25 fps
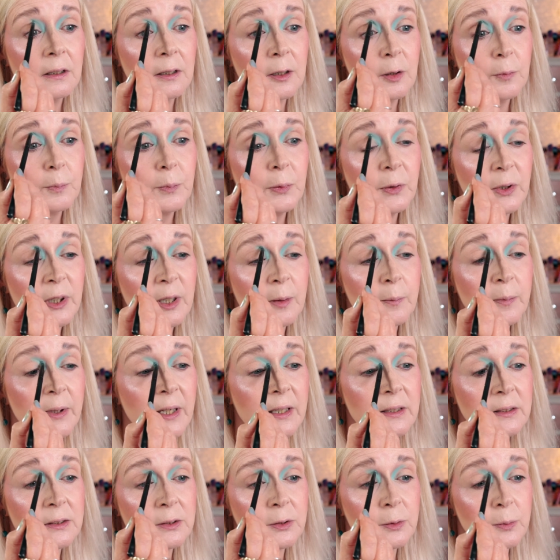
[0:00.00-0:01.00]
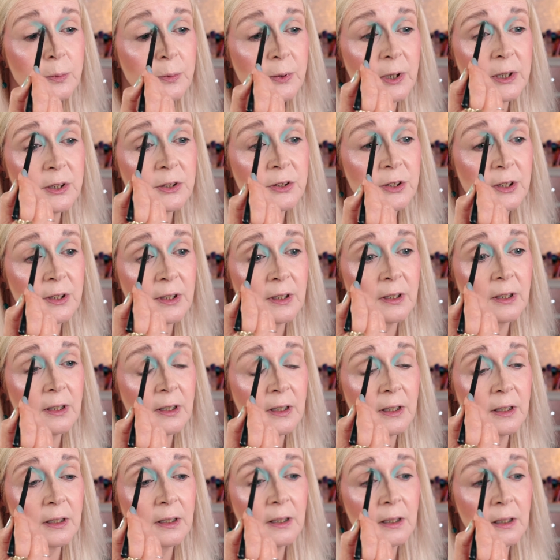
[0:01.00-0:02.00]
bullet pencil brush so that I
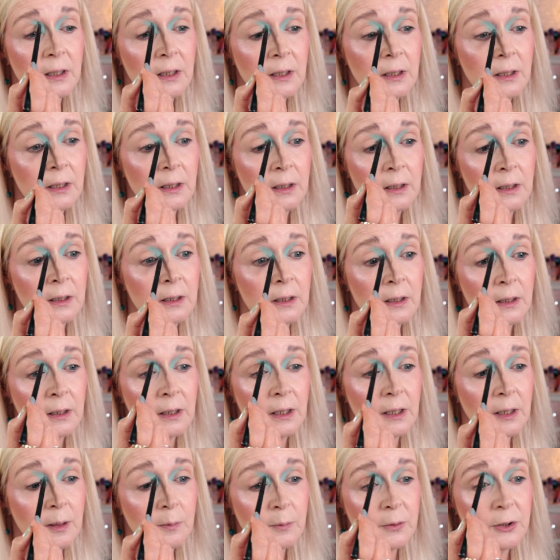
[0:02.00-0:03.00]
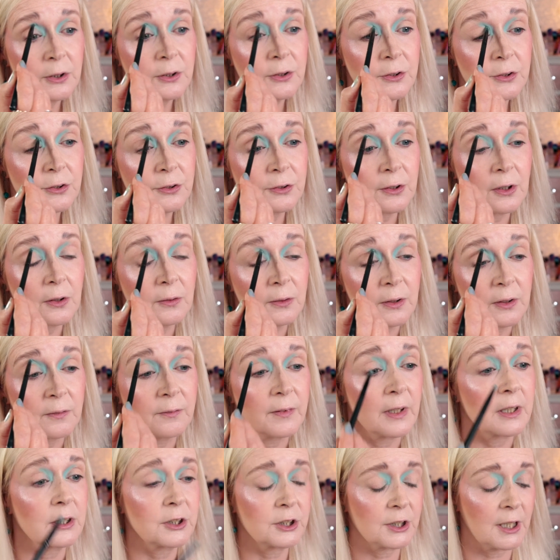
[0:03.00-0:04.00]
can keep control of
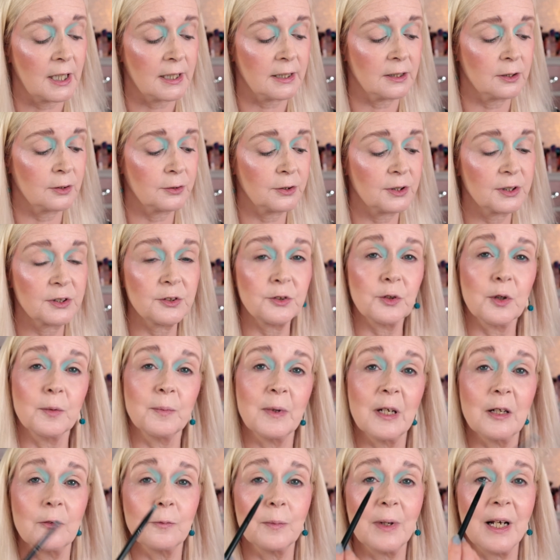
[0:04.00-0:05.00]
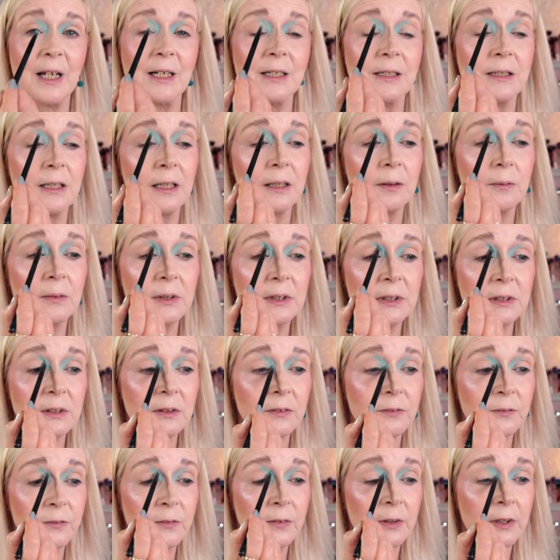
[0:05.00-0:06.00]
that shade, and I'll just do a bit of blending once
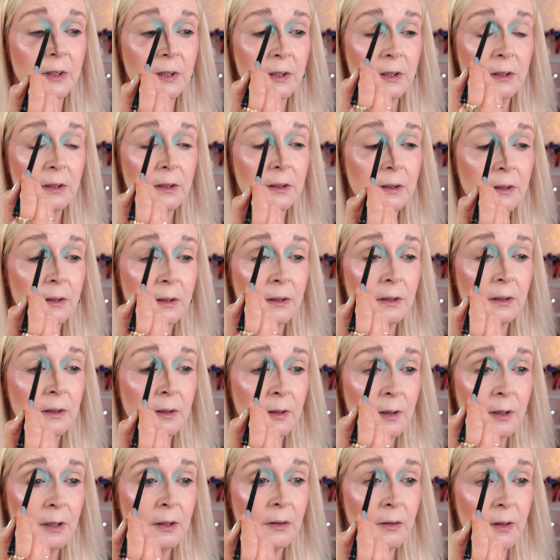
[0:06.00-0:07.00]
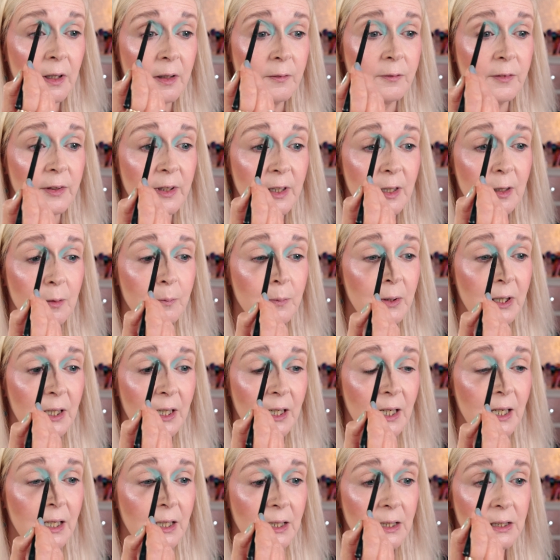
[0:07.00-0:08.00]
I've got everything
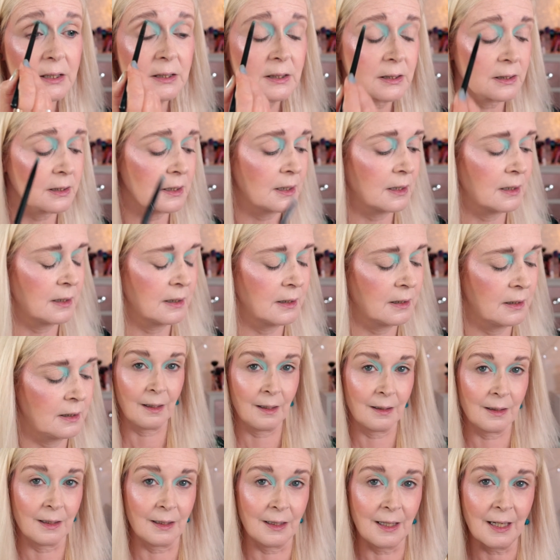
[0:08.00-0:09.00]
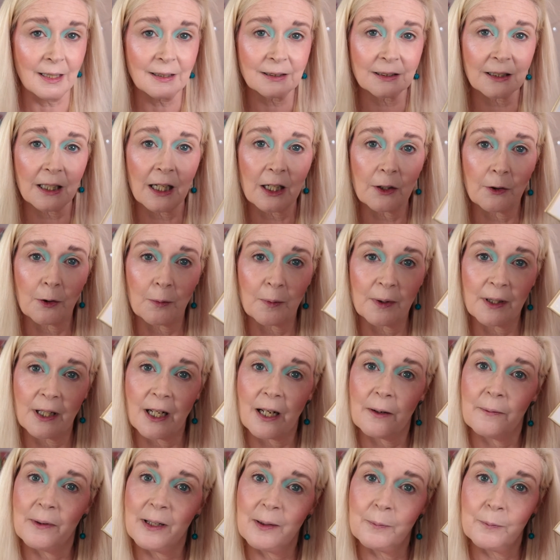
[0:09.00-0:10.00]
placed. Next colour I want to
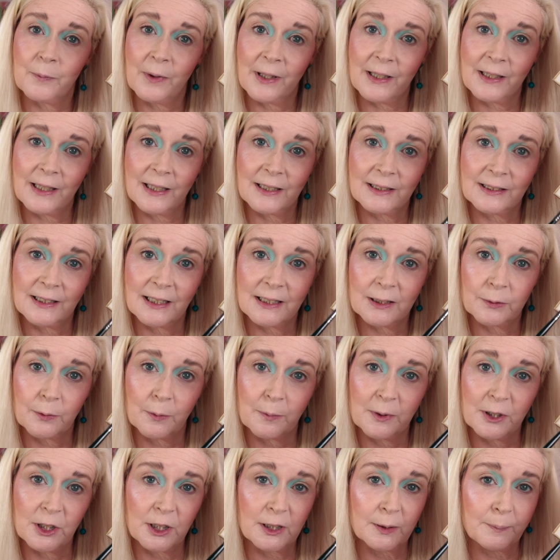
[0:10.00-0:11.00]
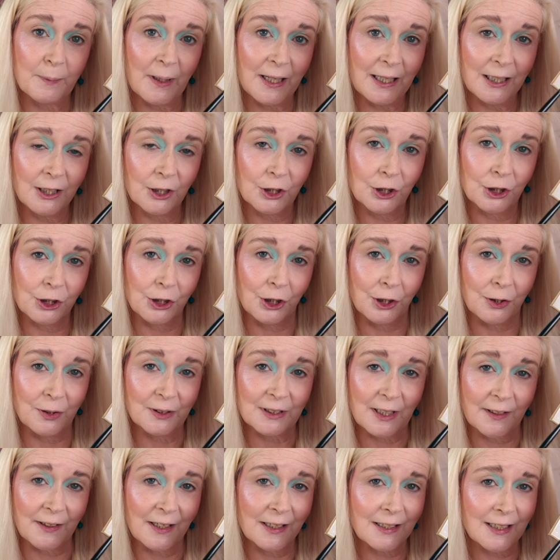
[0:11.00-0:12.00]
go in with is this one, which is Peach Juice.
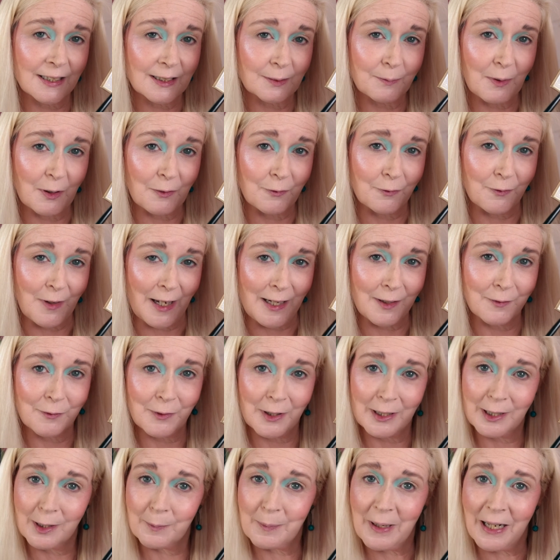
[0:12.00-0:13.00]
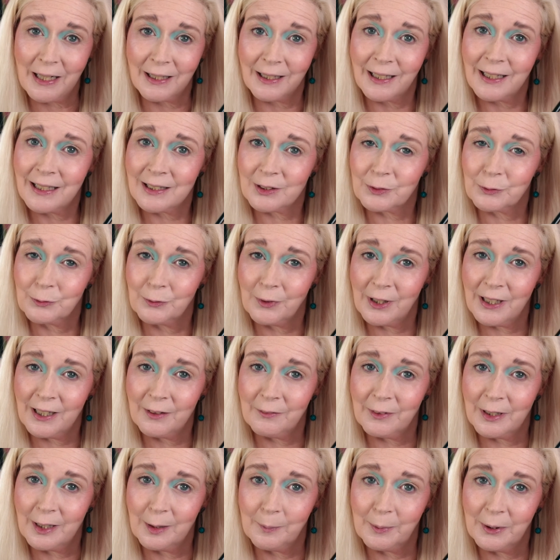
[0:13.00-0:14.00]
I think that's my favourite in the palette. It's really,
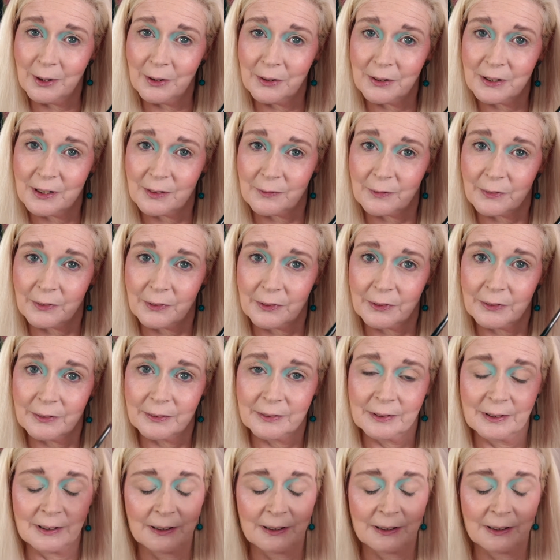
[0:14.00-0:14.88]
really beautiful.